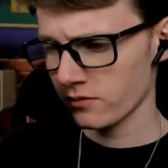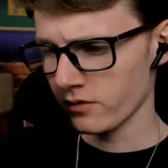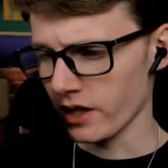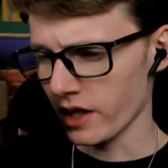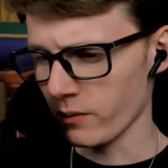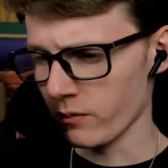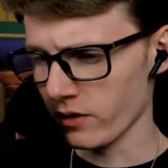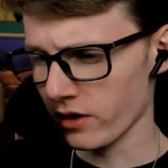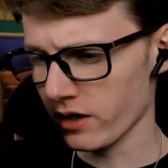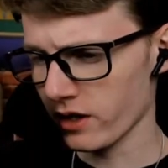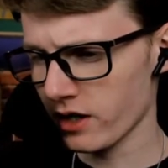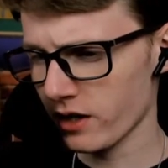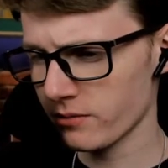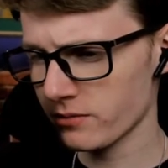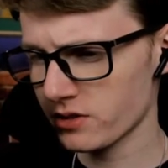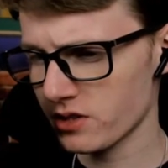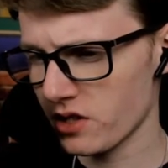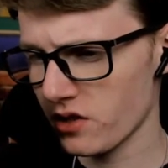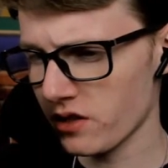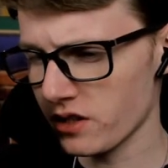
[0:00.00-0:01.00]
And when it
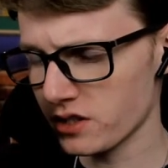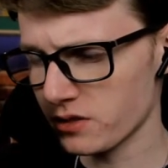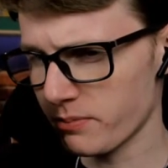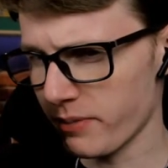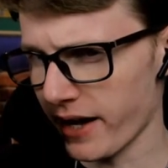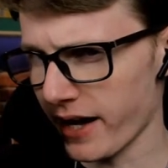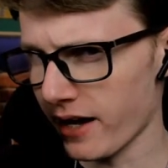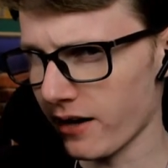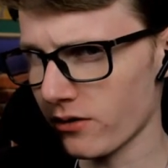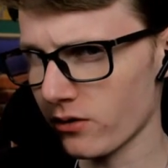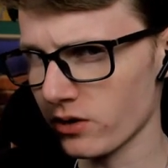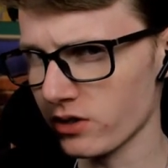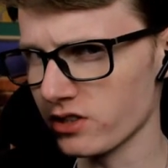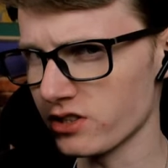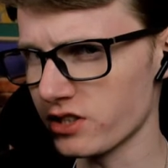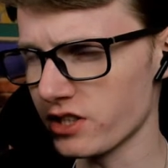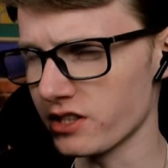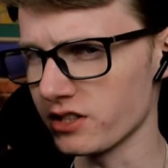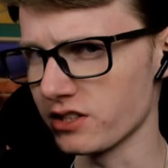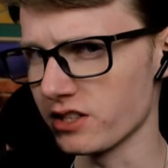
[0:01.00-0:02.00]
comes to these
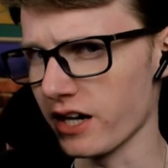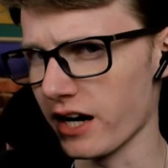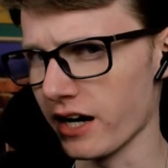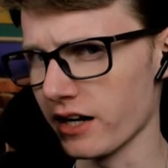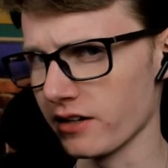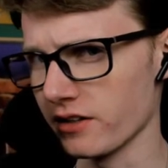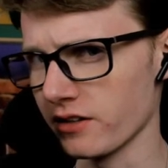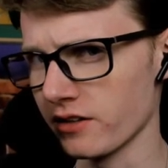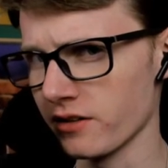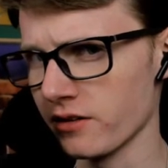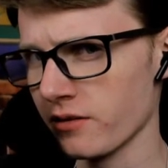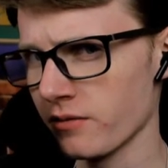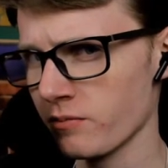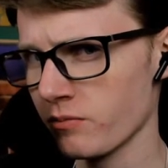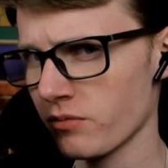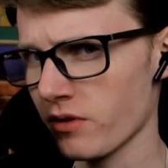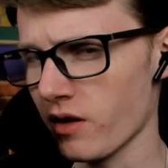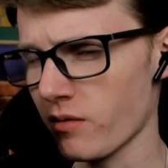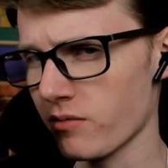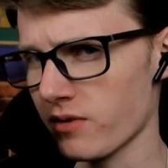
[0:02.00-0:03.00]
powers he's gotten,
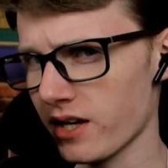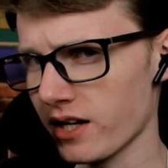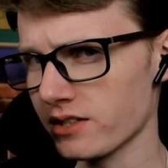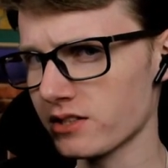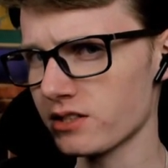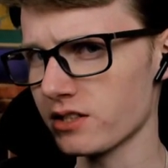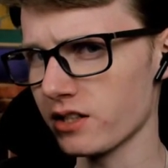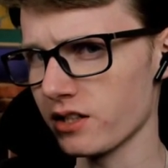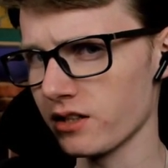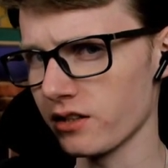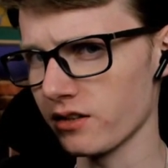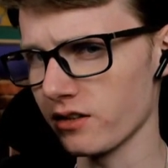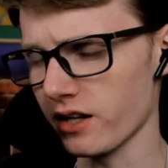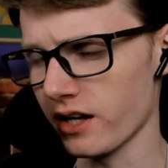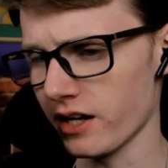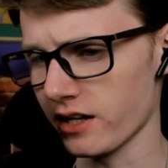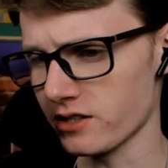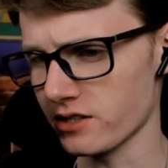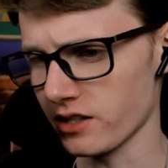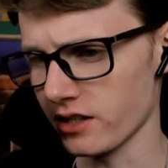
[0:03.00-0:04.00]
I'm guessing
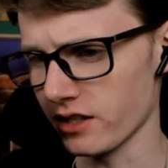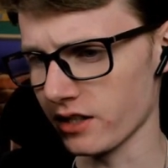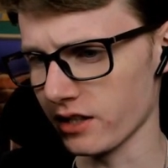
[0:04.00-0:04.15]
that